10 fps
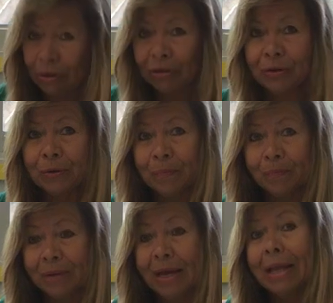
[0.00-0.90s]
one too.
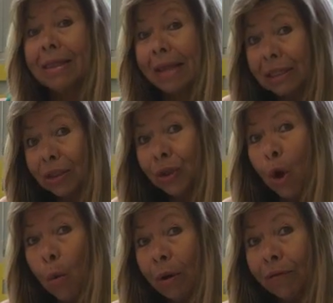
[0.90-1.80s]
That's your
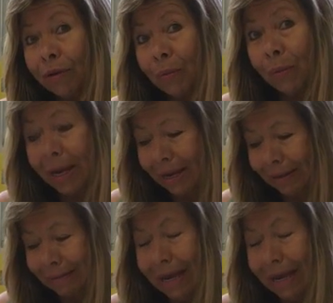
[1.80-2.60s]
homework for the week.